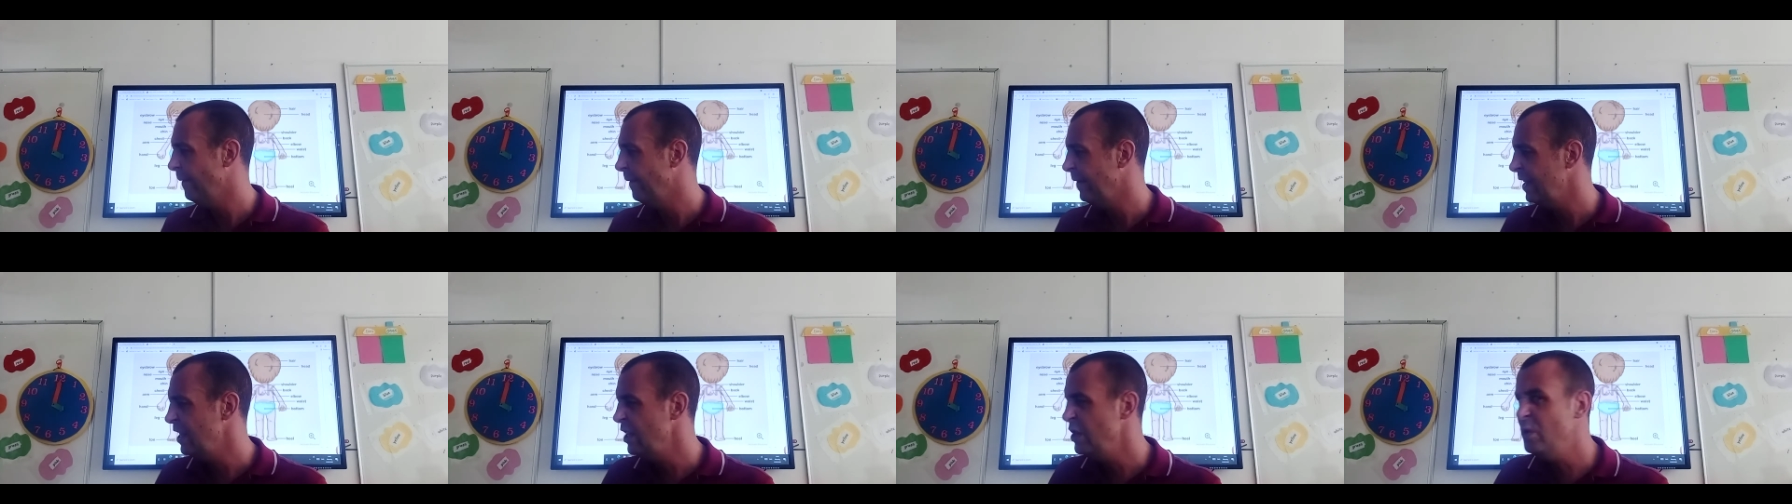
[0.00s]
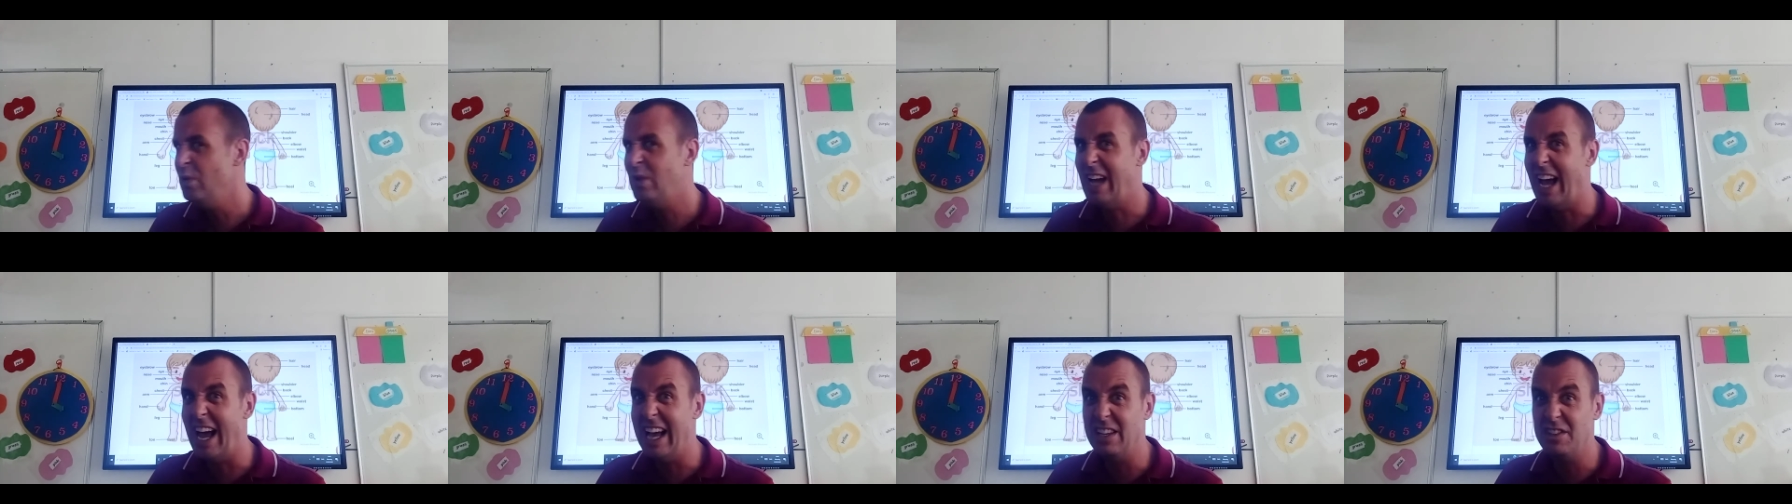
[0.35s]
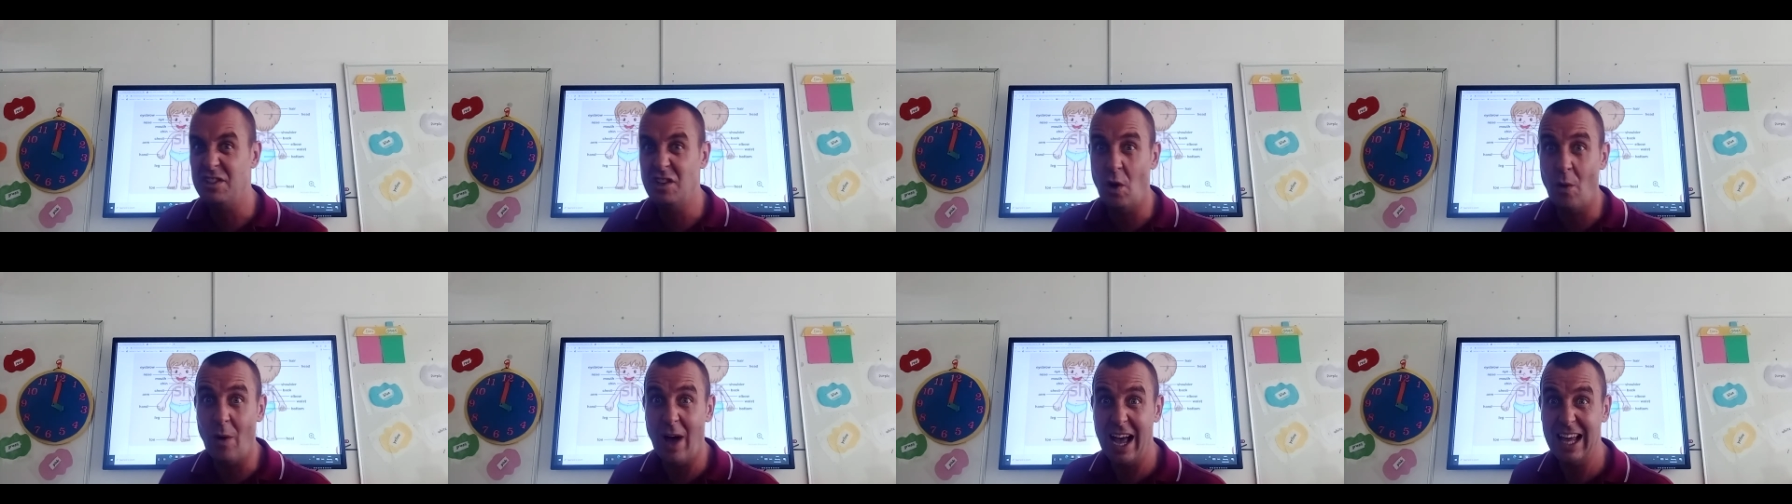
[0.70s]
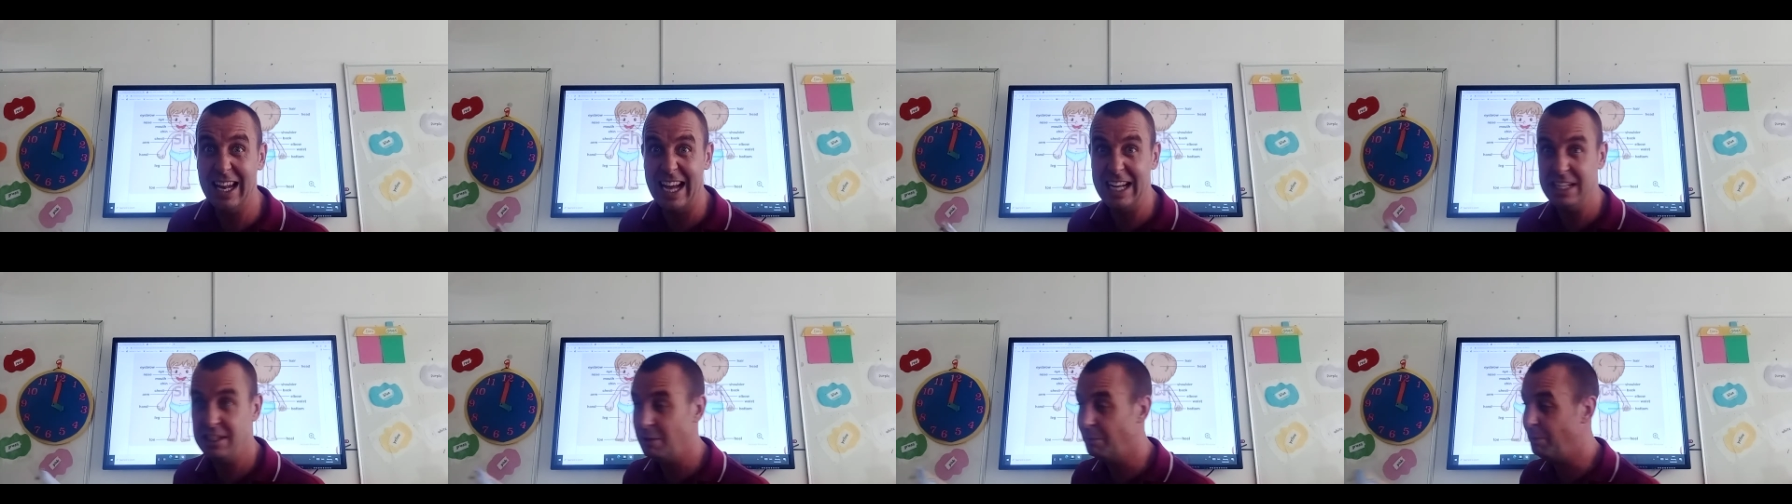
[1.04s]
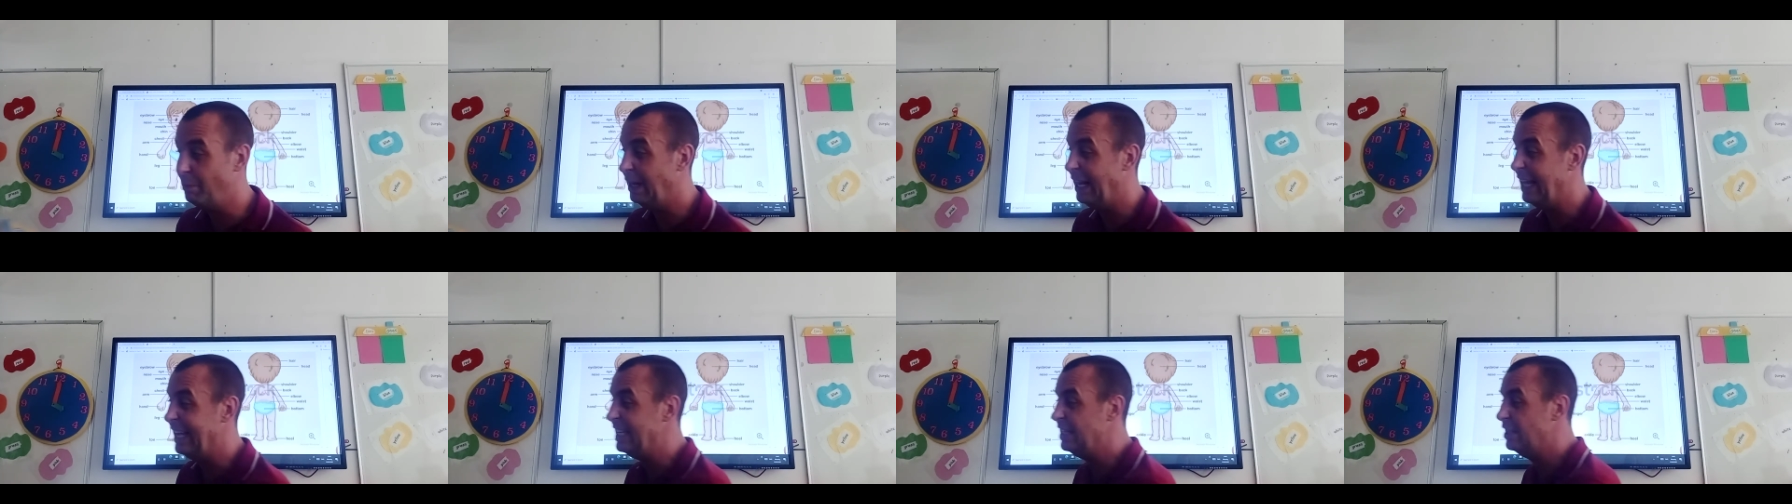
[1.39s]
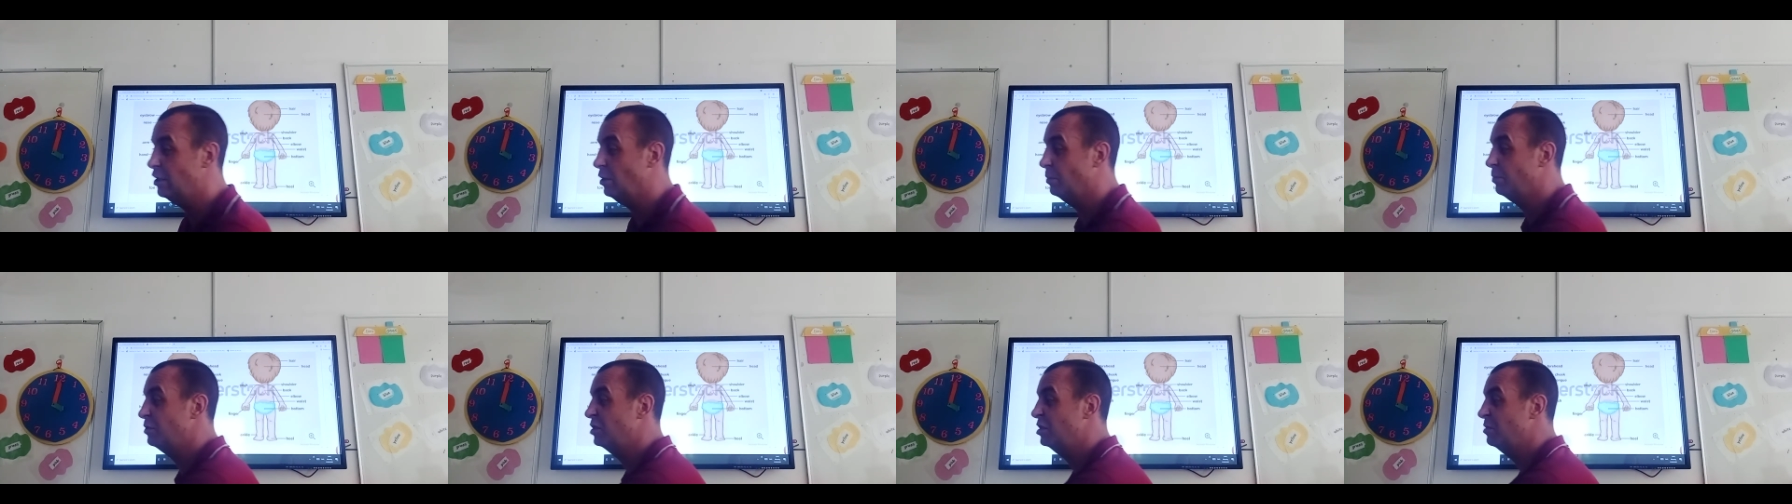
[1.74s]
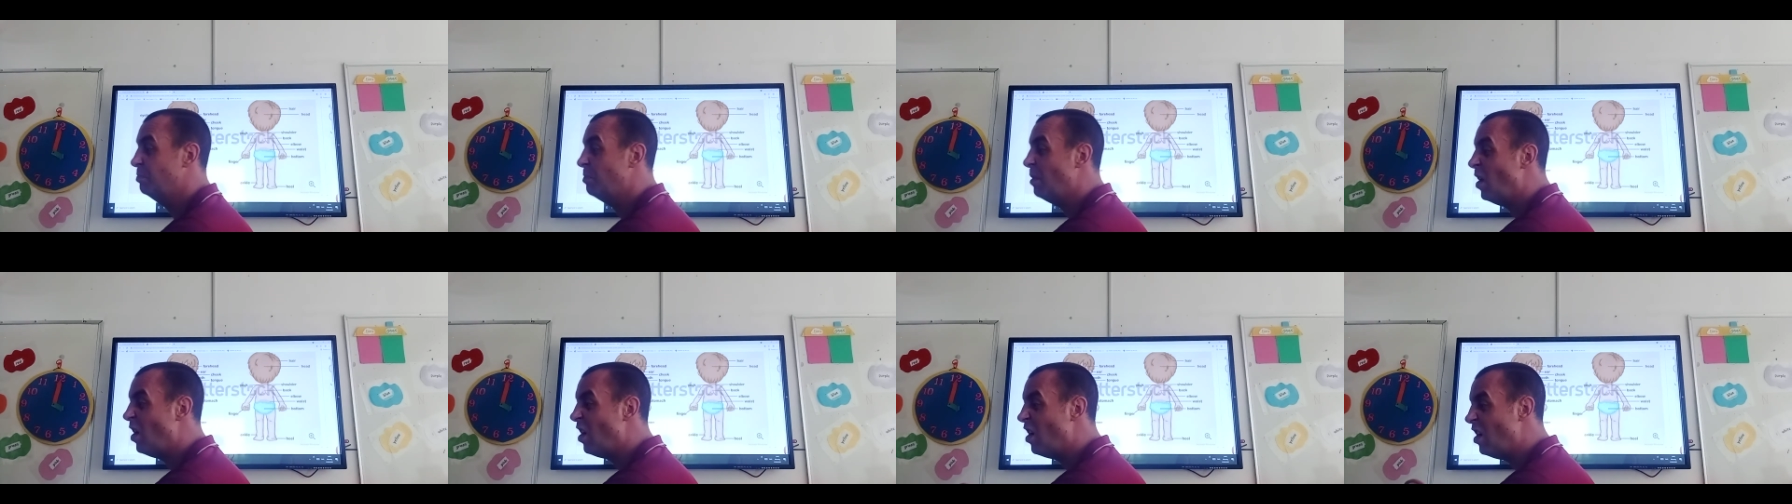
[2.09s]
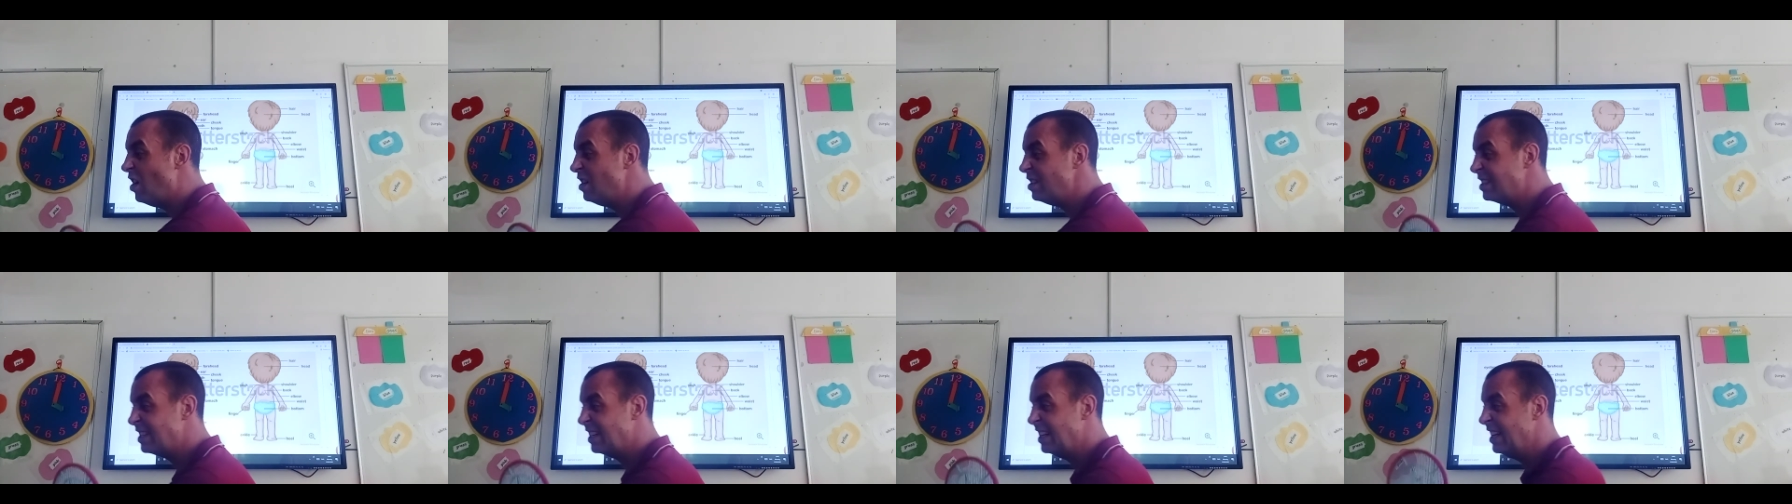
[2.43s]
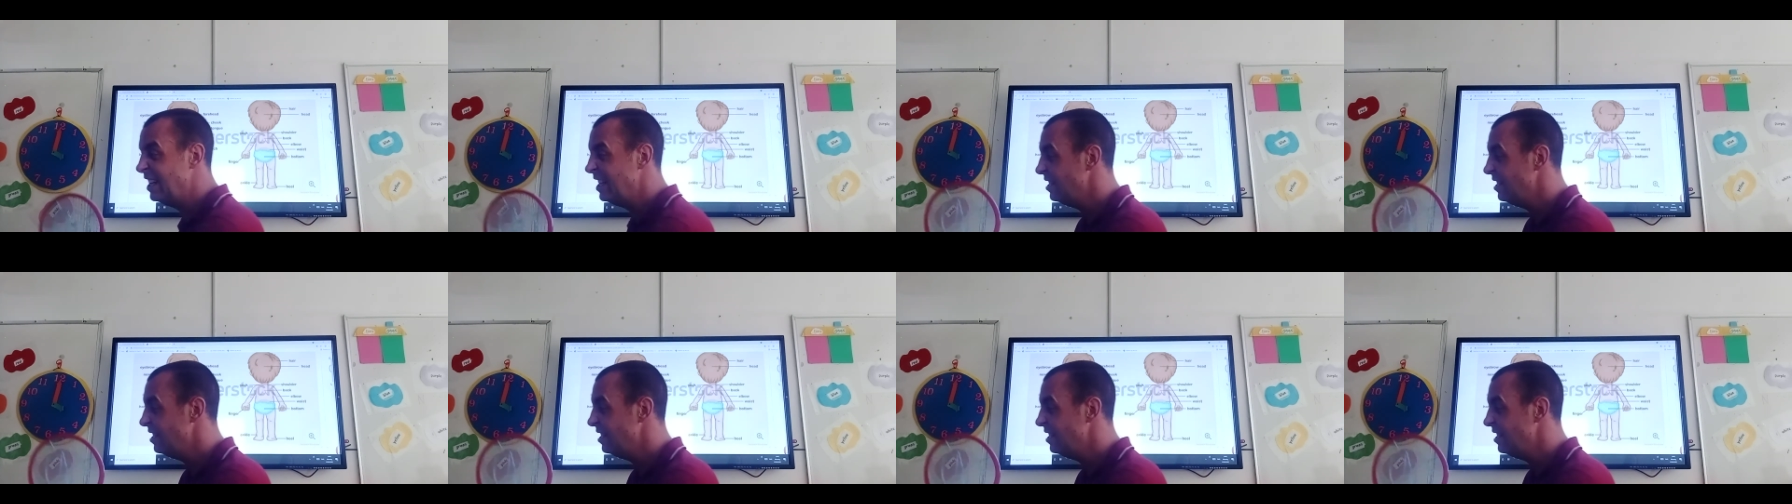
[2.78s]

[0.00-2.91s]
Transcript: You guys know I like to play some sport,